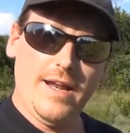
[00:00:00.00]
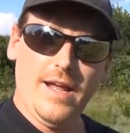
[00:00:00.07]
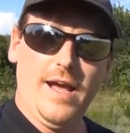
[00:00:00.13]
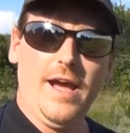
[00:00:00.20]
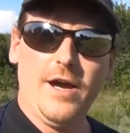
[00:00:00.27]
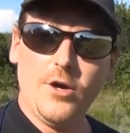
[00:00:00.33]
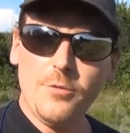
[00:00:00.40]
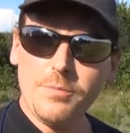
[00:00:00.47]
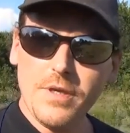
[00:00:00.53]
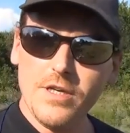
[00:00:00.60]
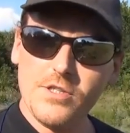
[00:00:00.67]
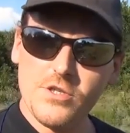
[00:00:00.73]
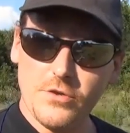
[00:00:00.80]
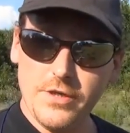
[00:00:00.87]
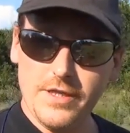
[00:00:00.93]
I hope you
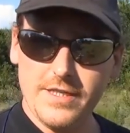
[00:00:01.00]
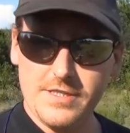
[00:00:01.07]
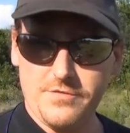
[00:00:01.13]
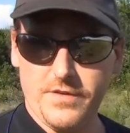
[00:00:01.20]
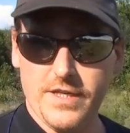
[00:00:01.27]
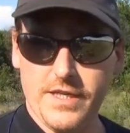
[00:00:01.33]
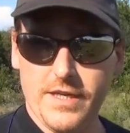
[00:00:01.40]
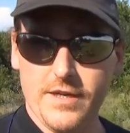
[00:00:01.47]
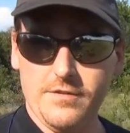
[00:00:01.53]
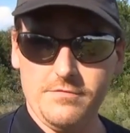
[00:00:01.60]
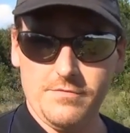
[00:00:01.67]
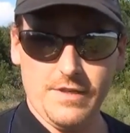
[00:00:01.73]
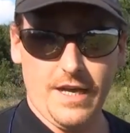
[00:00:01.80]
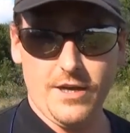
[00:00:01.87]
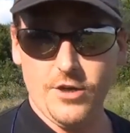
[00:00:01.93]
enjoyed this video.
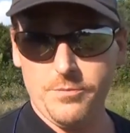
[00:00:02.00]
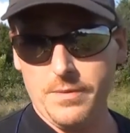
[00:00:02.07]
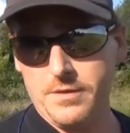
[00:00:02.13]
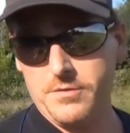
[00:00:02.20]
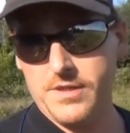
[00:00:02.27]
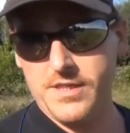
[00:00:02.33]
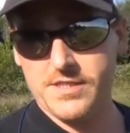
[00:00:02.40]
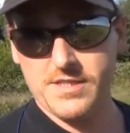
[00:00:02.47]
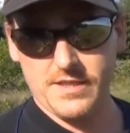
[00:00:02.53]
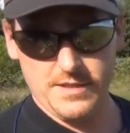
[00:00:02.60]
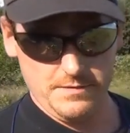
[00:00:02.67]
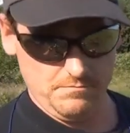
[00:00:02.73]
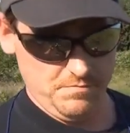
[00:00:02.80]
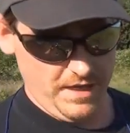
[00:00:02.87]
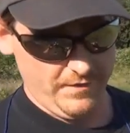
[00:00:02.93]
I hope it was,
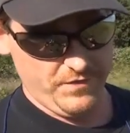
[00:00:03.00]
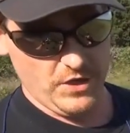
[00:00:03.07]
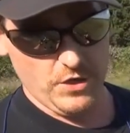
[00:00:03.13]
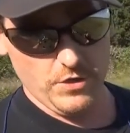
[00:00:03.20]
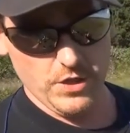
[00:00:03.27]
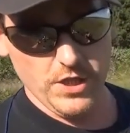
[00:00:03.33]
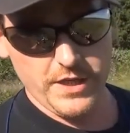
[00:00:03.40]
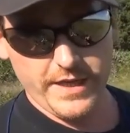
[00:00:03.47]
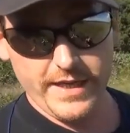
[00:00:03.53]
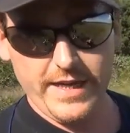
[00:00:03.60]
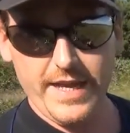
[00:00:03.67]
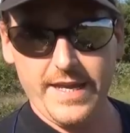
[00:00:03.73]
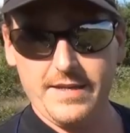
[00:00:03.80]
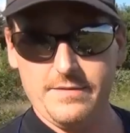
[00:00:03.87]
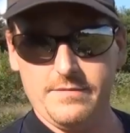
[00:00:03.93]
if you're looking
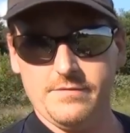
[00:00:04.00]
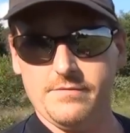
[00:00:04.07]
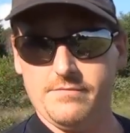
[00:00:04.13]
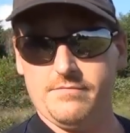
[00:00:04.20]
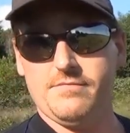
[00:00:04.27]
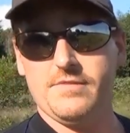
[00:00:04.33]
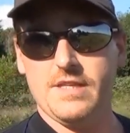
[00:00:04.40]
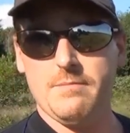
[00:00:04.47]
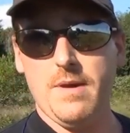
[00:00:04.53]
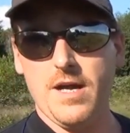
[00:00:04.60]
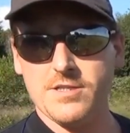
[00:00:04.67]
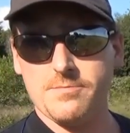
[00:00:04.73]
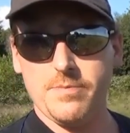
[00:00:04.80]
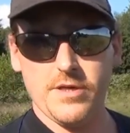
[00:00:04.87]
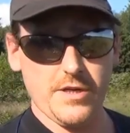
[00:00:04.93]
at the
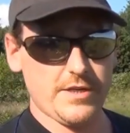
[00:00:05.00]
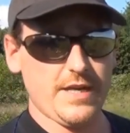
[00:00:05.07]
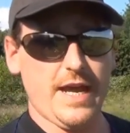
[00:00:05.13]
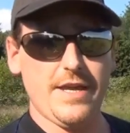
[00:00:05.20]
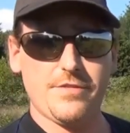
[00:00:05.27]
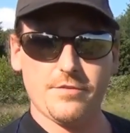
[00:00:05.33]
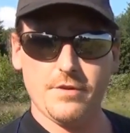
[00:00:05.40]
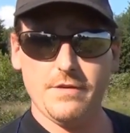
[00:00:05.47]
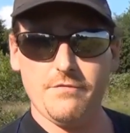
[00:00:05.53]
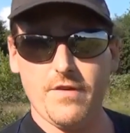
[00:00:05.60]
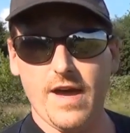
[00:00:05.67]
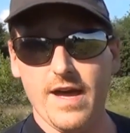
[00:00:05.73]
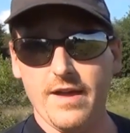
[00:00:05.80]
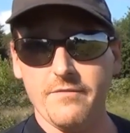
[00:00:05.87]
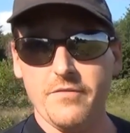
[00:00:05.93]
Mossberg
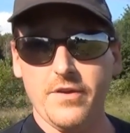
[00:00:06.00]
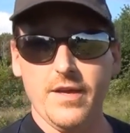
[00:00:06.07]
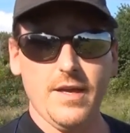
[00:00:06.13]
935,